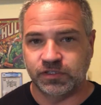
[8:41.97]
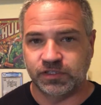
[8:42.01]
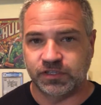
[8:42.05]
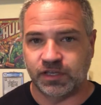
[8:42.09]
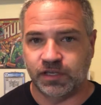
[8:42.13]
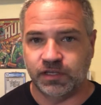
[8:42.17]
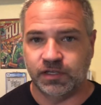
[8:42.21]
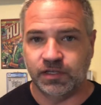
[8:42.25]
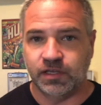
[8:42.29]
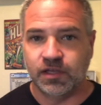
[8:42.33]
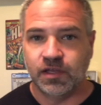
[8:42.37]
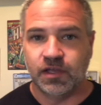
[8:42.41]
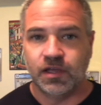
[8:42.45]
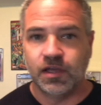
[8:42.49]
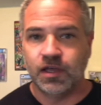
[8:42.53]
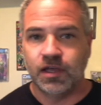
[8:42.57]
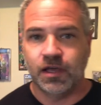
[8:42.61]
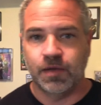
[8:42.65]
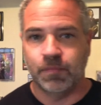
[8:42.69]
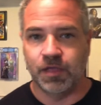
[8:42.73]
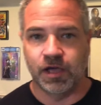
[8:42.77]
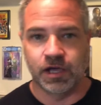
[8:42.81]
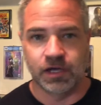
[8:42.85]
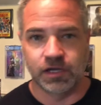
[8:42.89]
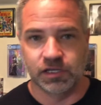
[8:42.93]
I'm
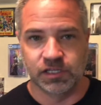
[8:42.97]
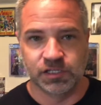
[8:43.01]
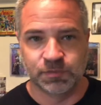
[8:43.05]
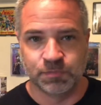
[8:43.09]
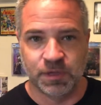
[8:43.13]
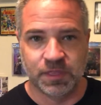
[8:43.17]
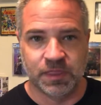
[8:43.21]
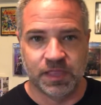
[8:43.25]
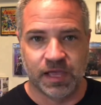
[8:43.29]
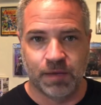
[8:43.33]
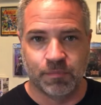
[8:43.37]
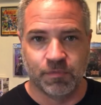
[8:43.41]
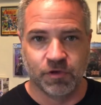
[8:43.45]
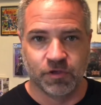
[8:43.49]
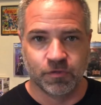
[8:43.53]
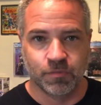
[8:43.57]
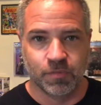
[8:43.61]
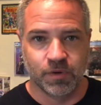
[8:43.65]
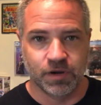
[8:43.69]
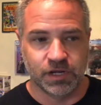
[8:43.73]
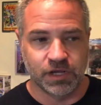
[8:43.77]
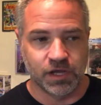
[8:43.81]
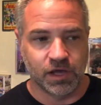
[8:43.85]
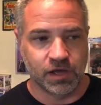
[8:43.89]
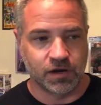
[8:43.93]
not gonna spend that much
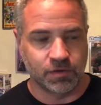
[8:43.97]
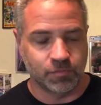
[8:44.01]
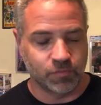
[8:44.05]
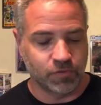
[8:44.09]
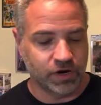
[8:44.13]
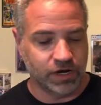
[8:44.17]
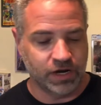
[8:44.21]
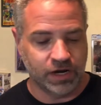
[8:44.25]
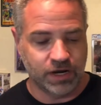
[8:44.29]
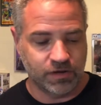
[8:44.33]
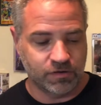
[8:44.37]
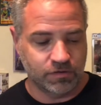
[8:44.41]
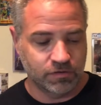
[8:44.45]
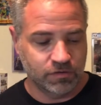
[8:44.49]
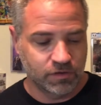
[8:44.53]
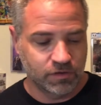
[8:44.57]
money on them right now,